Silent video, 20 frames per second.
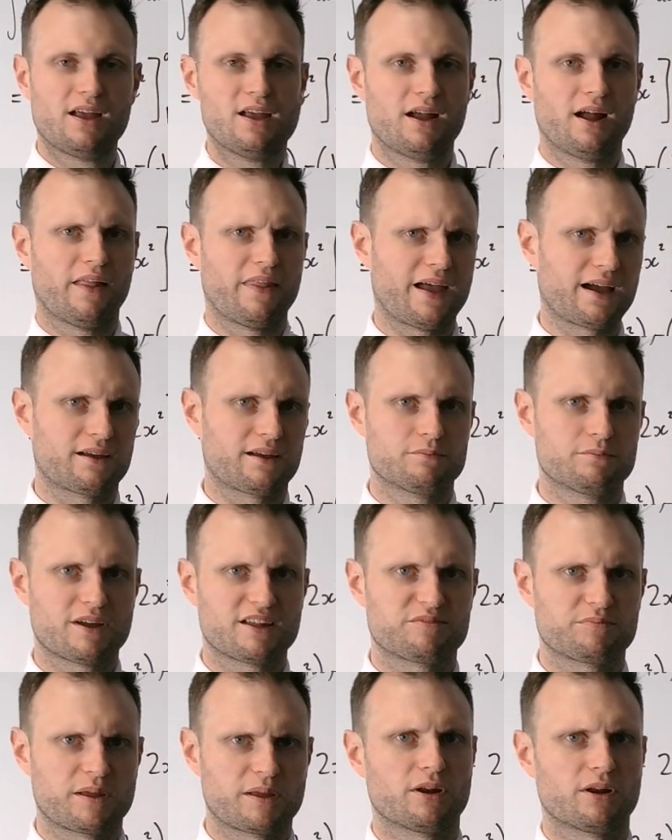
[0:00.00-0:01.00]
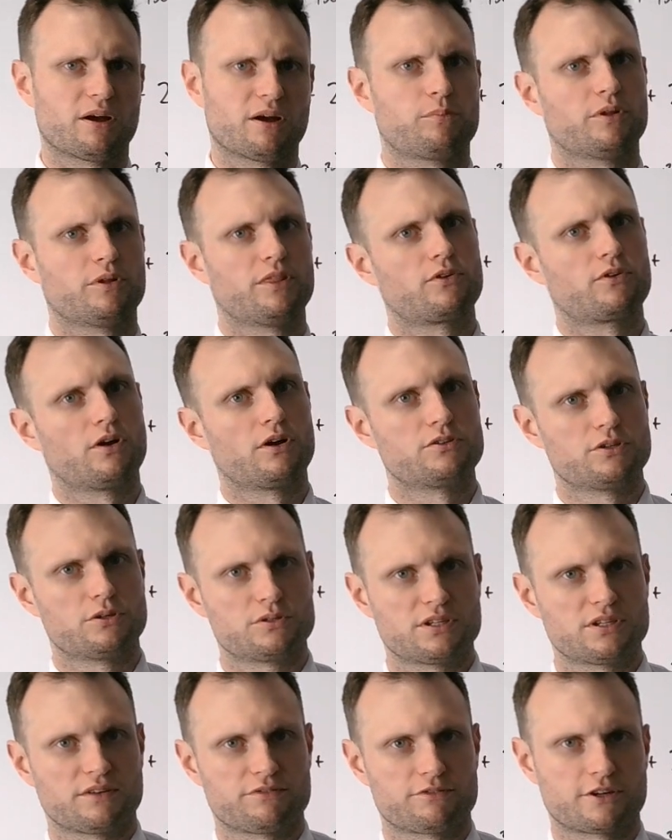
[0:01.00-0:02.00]
and that can mess people up when they've got to do
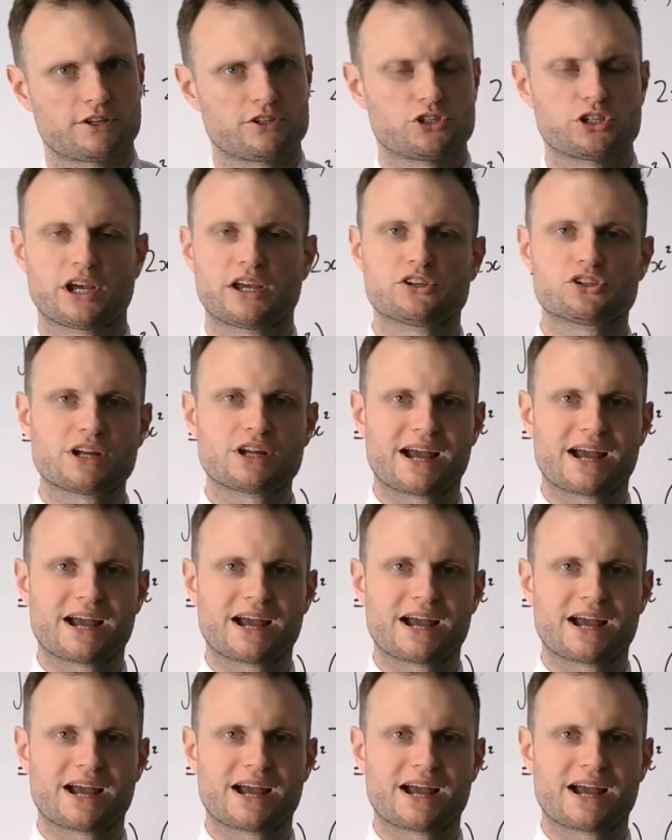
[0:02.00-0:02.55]
differentiation